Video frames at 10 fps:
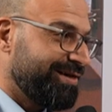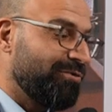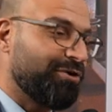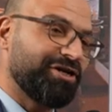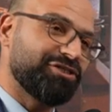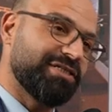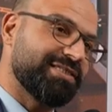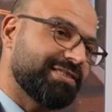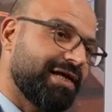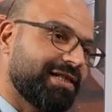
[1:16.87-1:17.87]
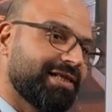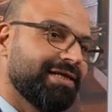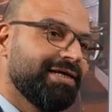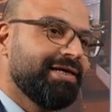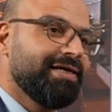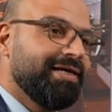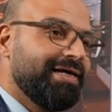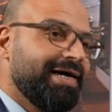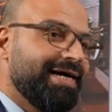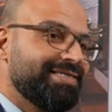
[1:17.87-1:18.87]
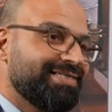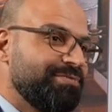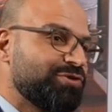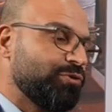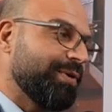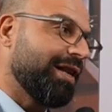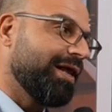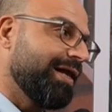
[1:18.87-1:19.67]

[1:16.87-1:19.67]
Our region is not seems to be